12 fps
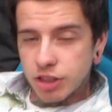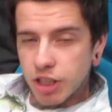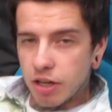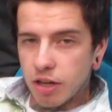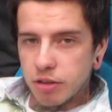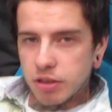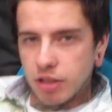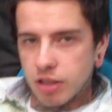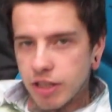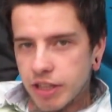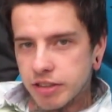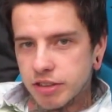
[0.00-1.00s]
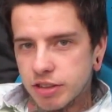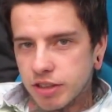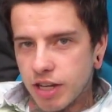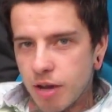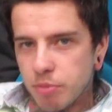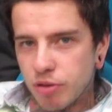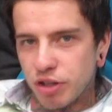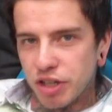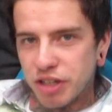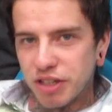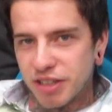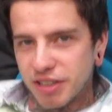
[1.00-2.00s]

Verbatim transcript: Shout out to the Claytons at Camporee.